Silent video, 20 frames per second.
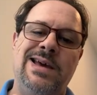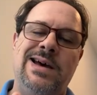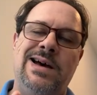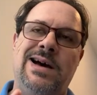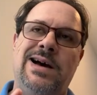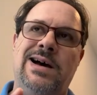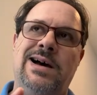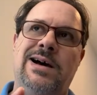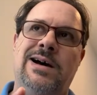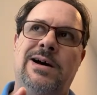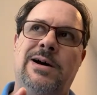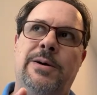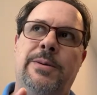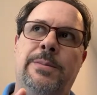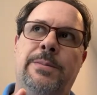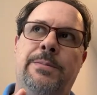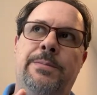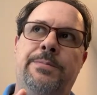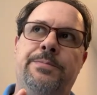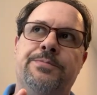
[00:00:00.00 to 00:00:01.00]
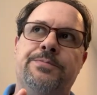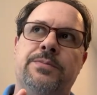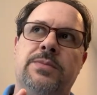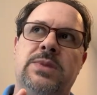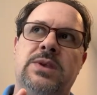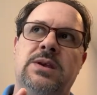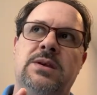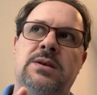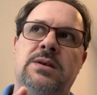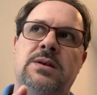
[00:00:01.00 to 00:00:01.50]

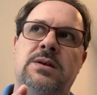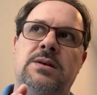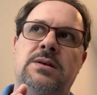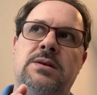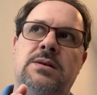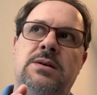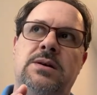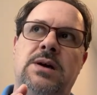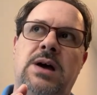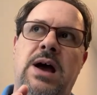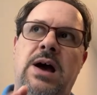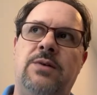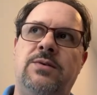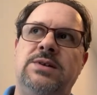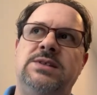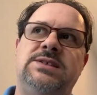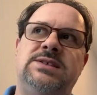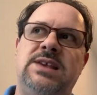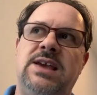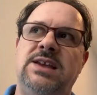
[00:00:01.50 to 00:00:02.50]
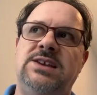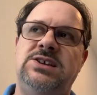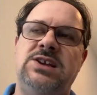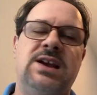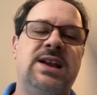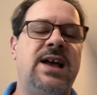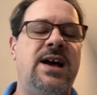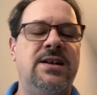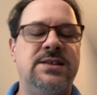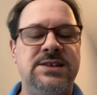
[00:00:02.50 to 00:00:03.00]
I would say
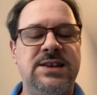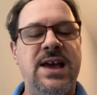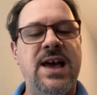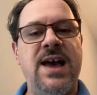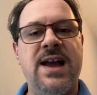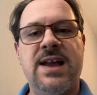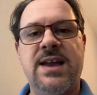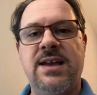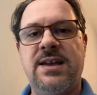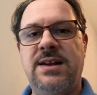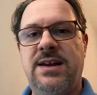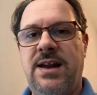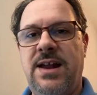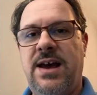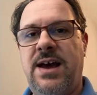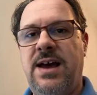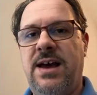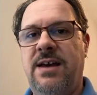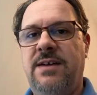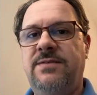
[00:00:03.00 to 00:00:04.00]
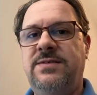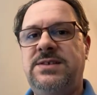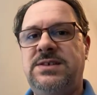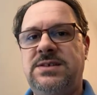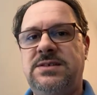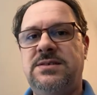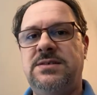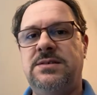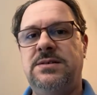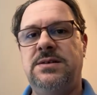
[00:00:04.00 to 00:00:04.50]
check out Tac Knives.
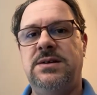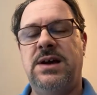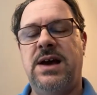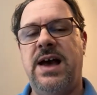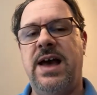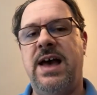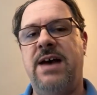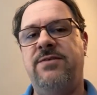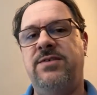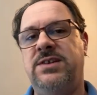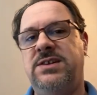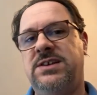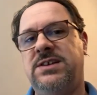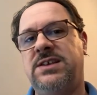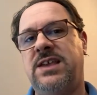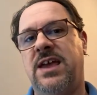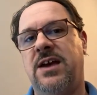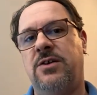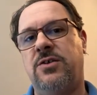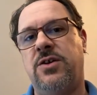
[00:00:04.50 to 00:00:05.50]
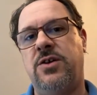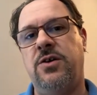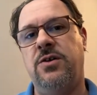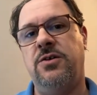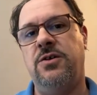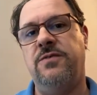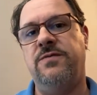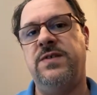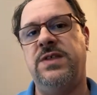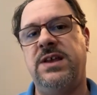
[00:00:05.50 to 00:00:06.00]
I have a discount
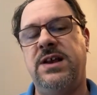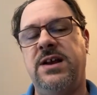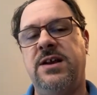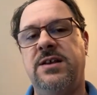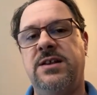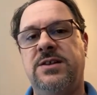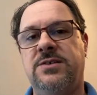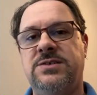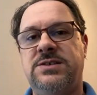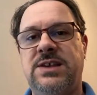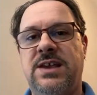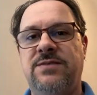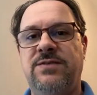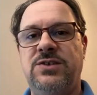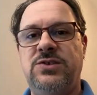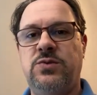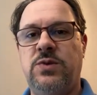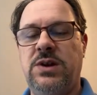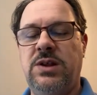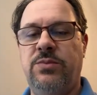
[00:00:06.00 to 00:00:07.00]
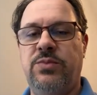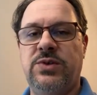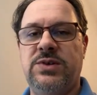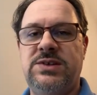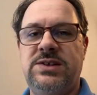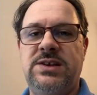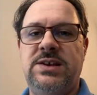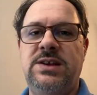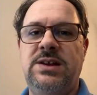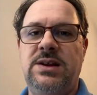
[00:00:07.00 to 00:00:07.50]
code over there that'll save you
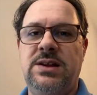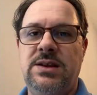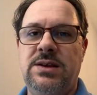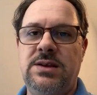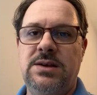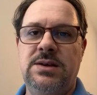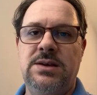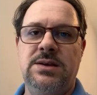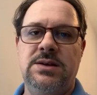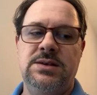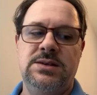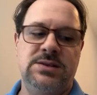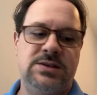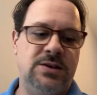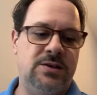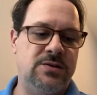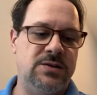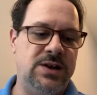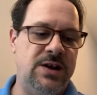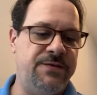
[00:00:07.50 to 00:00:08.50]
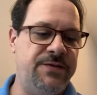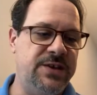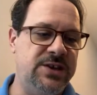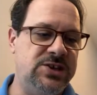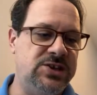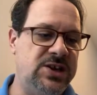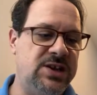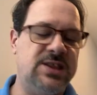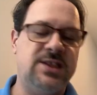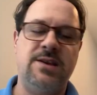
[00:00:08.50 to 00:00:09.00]
20%. So definitely
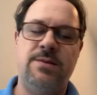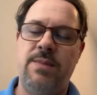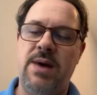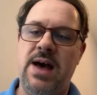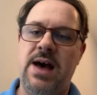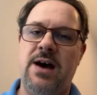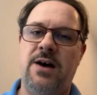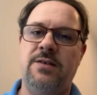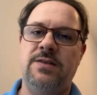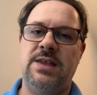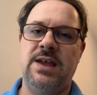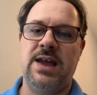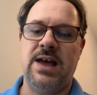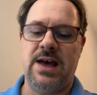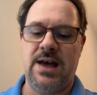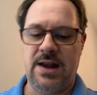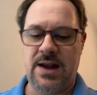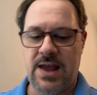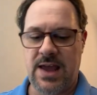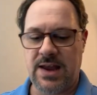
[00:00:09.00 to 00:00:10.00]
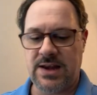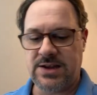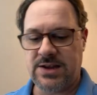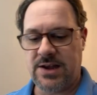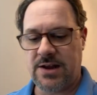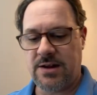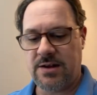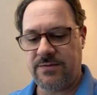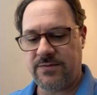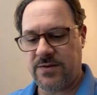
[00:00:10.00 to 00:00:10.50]
check them out. They got a
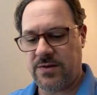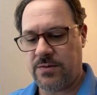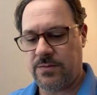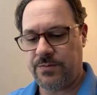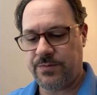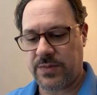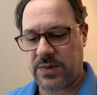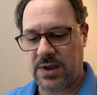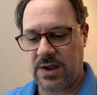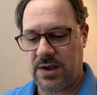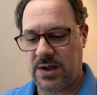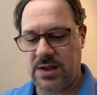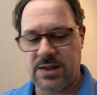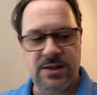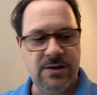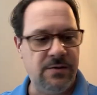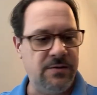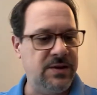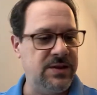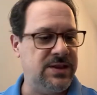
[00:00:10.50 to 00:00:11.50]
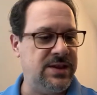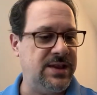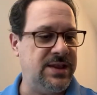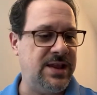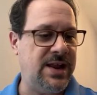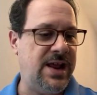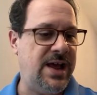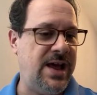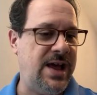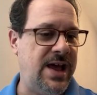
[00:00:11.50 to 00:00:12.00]
ton of them. The only thing
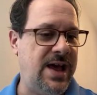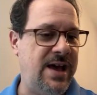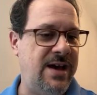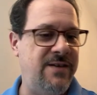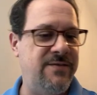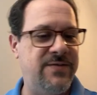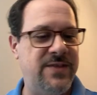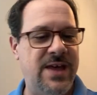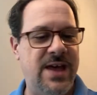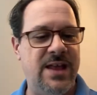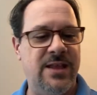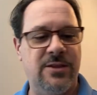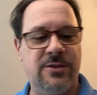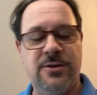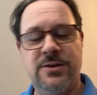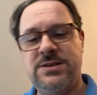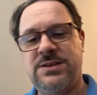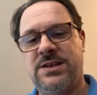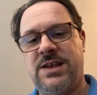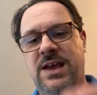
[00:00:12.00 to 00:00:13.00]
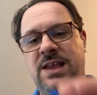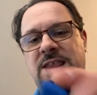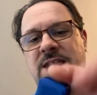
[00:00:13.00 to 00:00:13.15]
that I have that looks like